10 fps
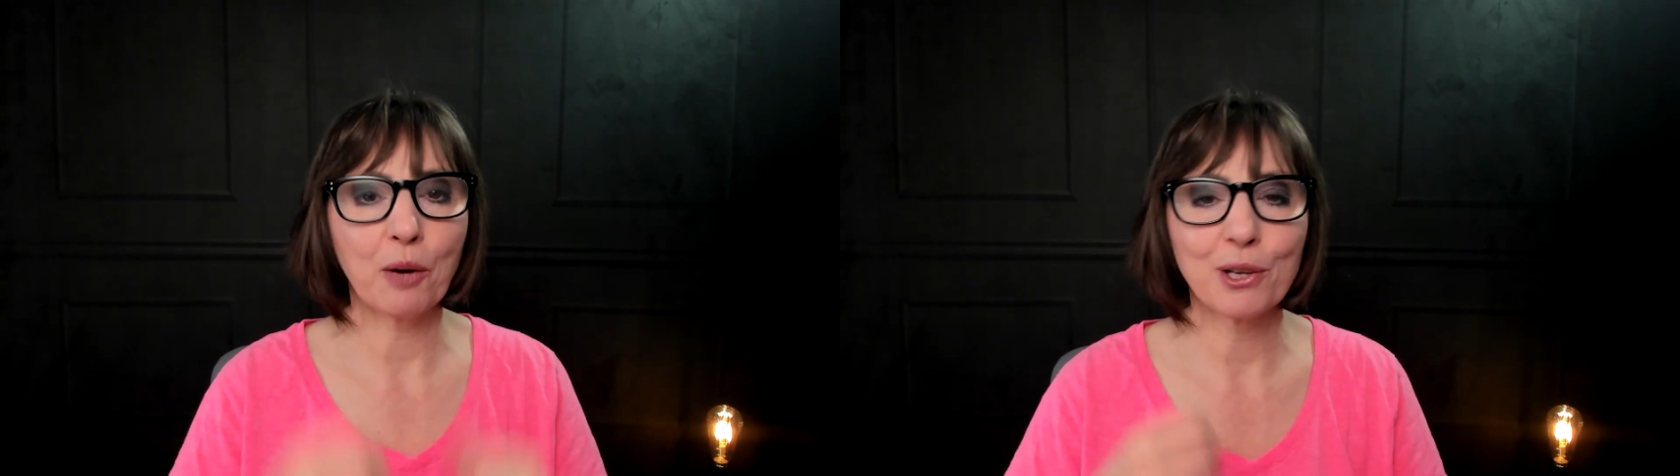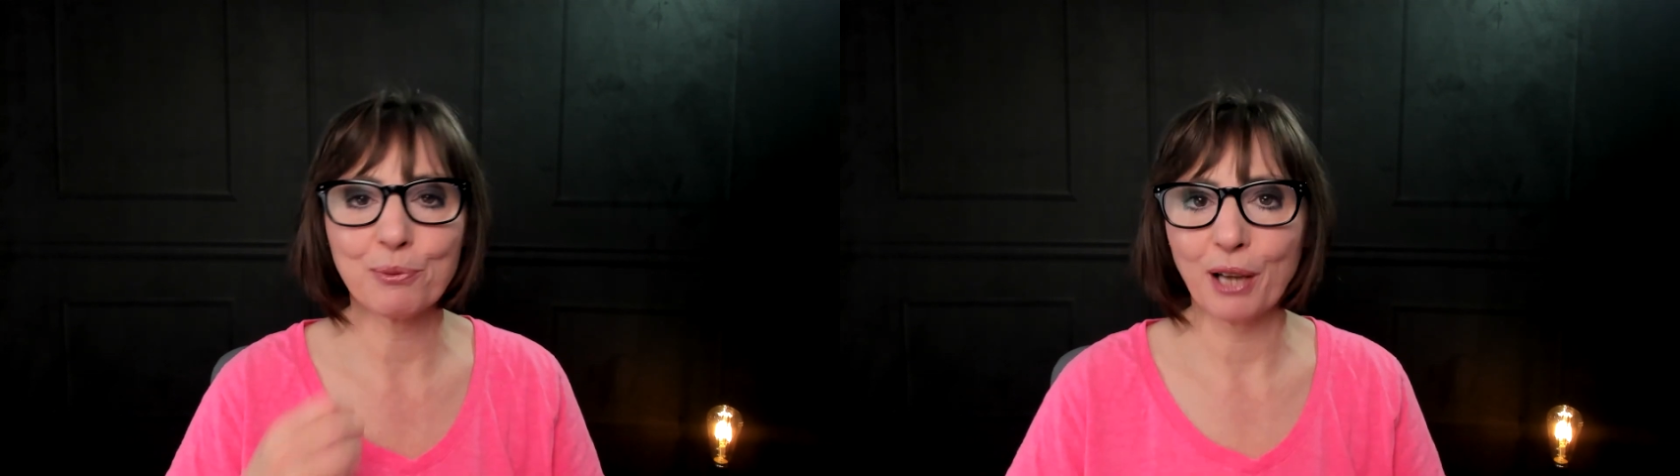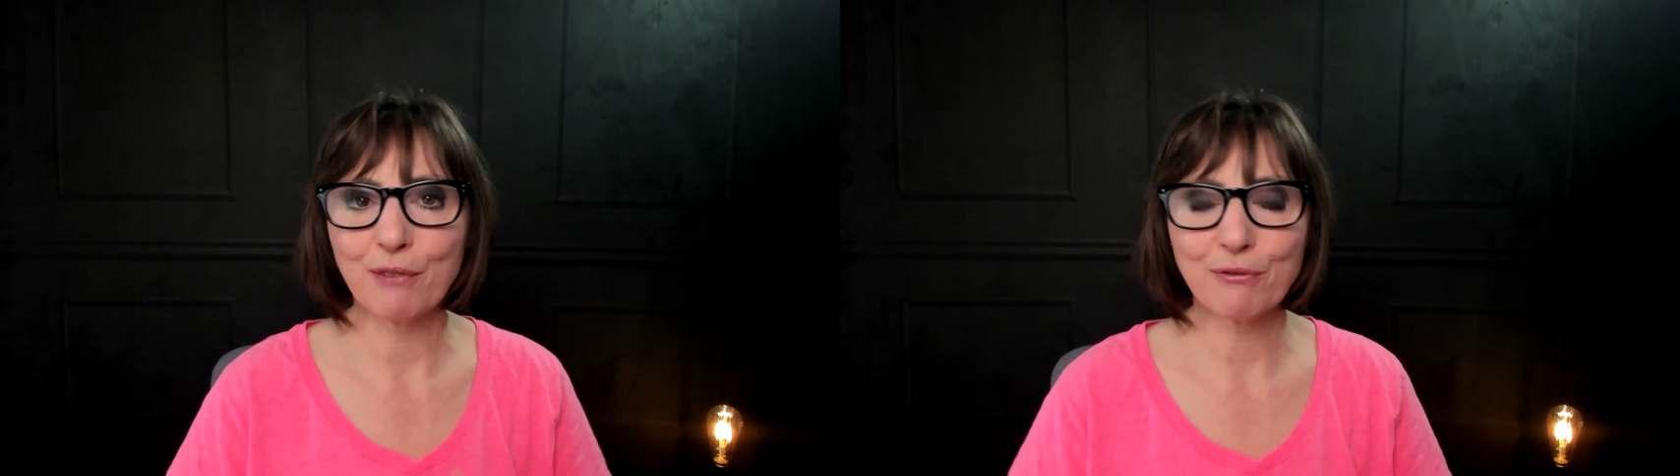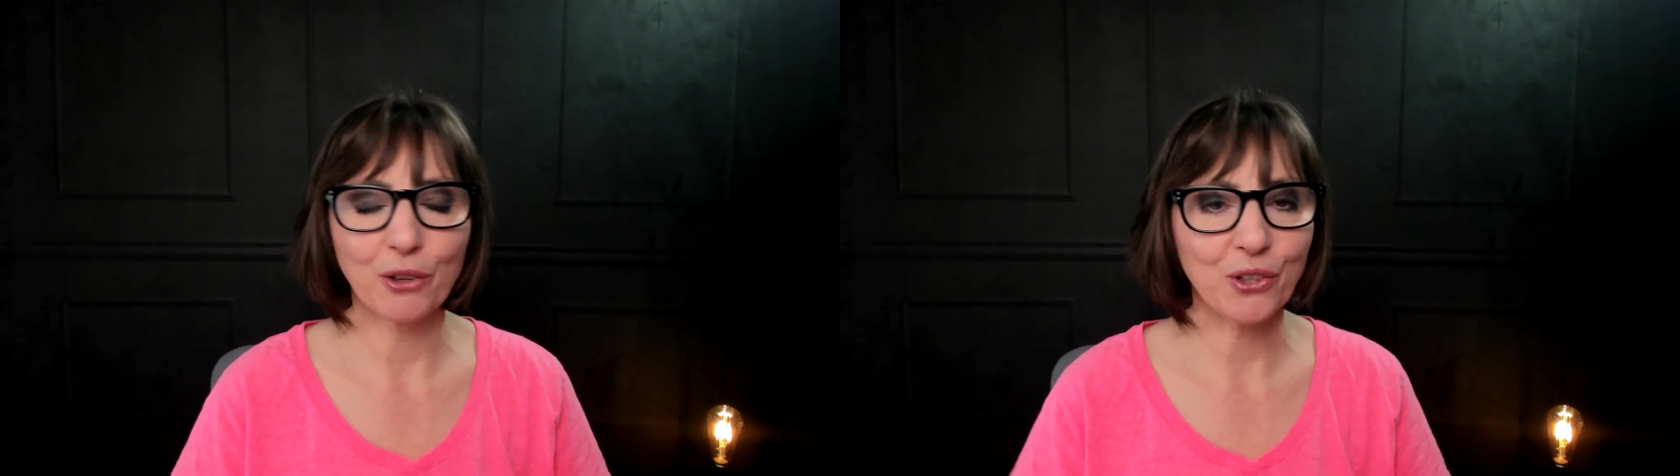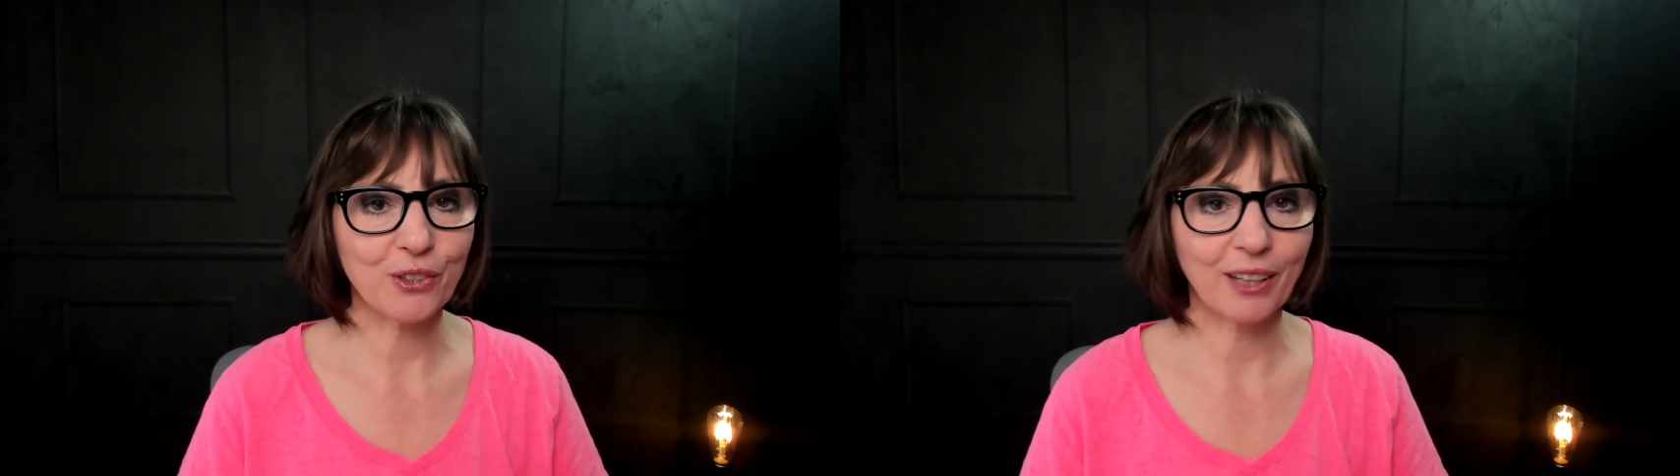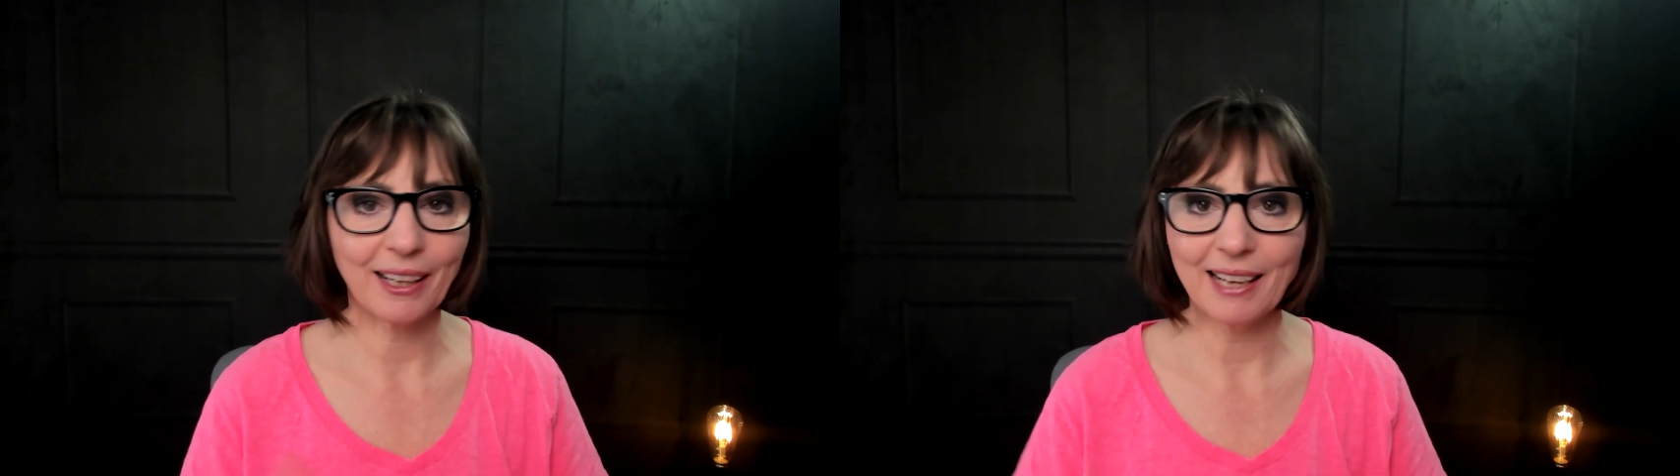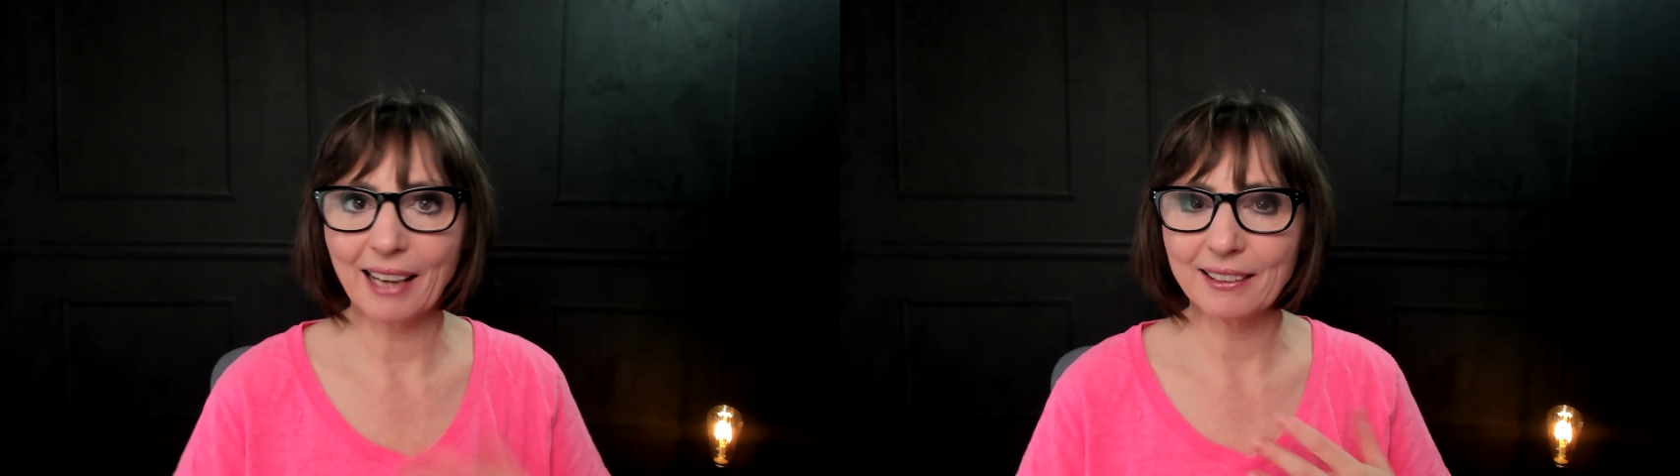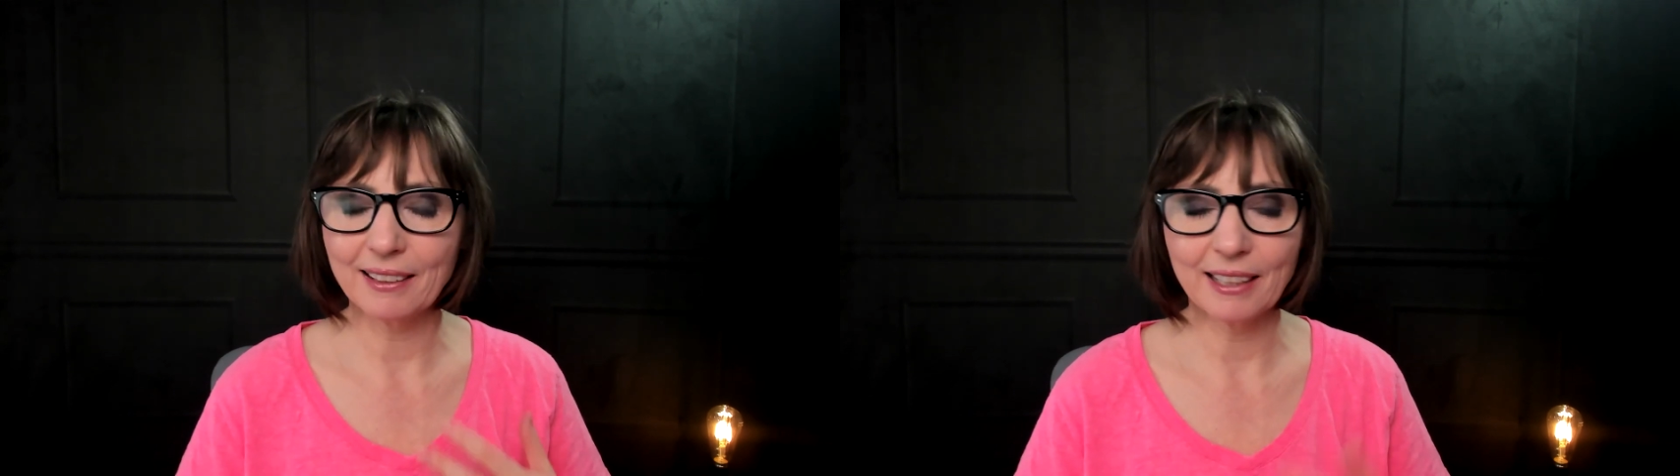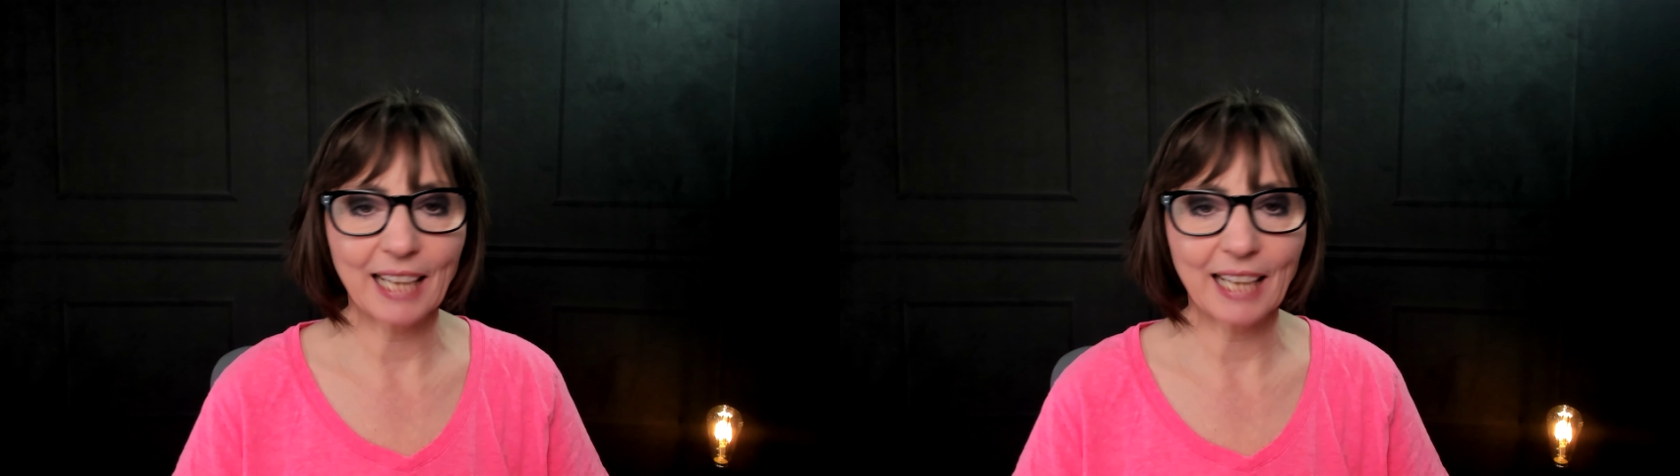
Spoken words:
was when I first connected it.